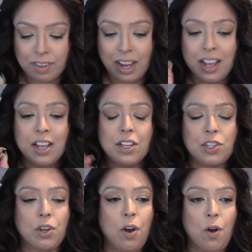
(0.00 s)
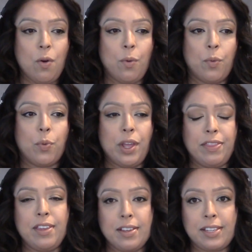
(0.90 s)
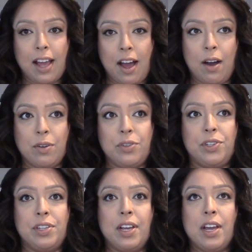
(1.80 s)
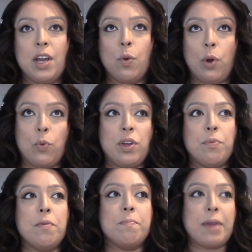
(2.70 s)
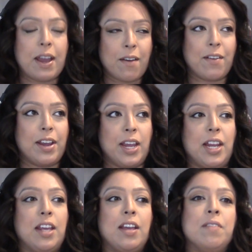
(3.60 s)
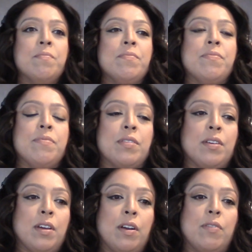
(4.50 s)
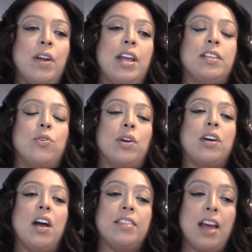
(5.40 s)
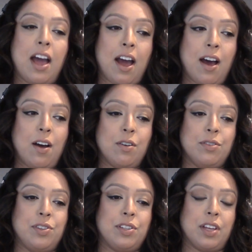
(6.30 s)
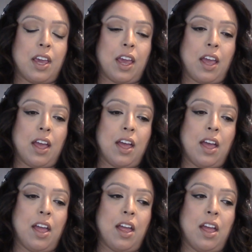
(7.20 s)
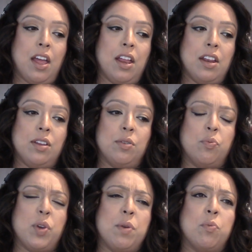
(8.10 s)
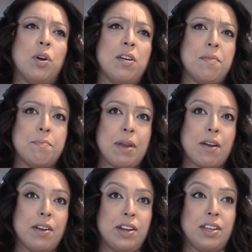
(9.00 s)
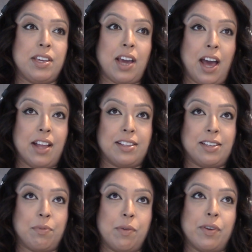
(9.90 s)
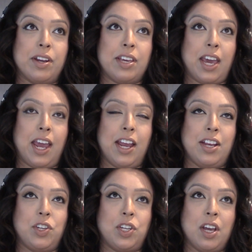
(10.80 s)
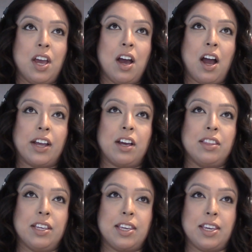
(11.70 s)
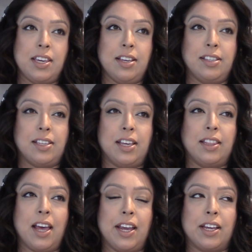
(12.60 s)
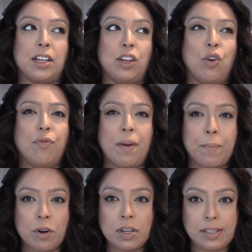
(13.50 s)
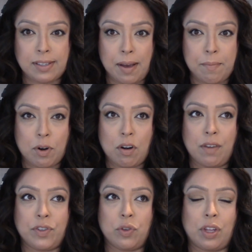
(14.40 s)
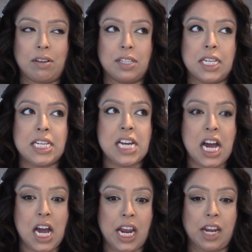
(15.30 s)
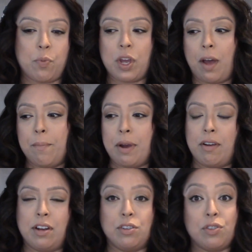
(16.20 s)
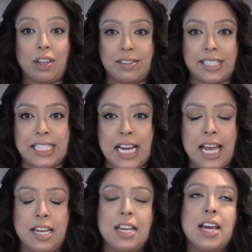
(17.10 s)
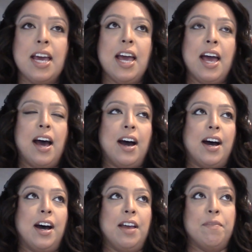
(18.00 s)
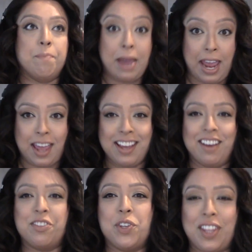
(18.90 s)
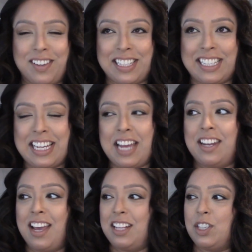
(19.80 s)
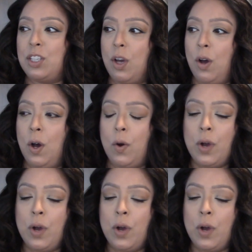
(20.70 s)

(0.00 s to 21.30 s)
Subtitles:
so with this house, when we were married, right, so I got the house and we weren't married yet. We were engaged. I got the keys in like November, December of 2009. We got married in 2010, in May of 2010. And so,